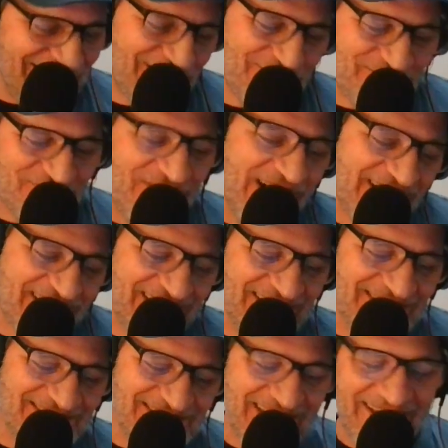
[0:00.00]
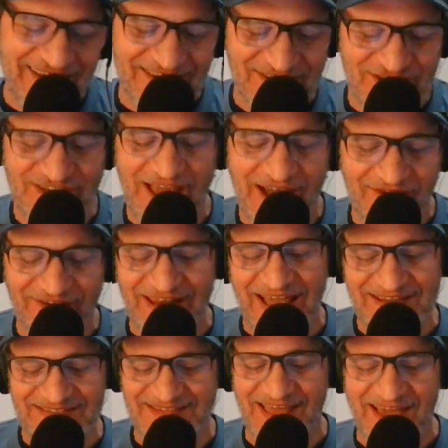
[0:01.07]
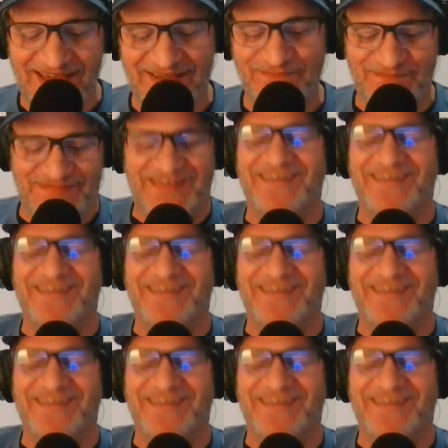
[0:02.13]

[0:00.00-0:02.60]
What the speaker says: You fucking take a shower next time.